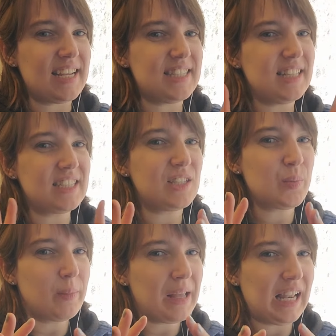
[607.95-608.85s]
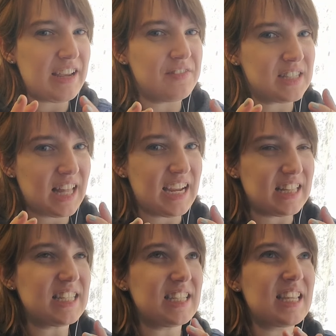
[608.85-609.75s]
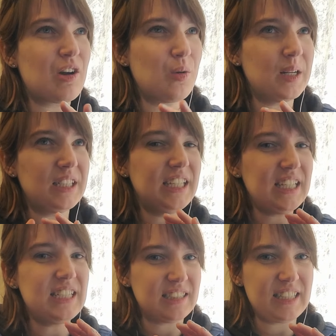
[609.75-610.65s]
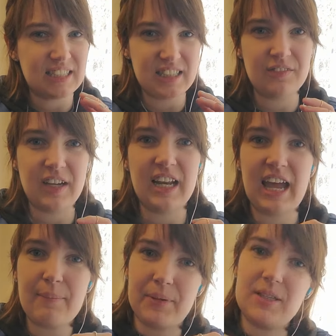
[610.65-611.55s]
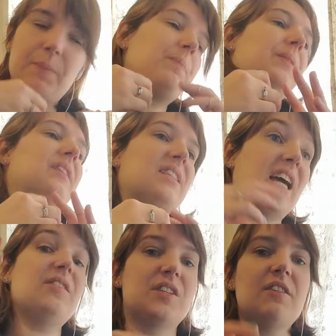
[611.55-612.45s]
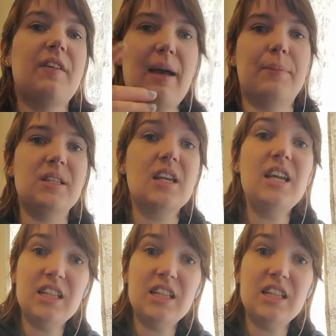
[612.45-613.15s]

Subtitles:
See, this is what my life is like. This is how quickly and easily this stuff kind of happens. This kind of stuff happens.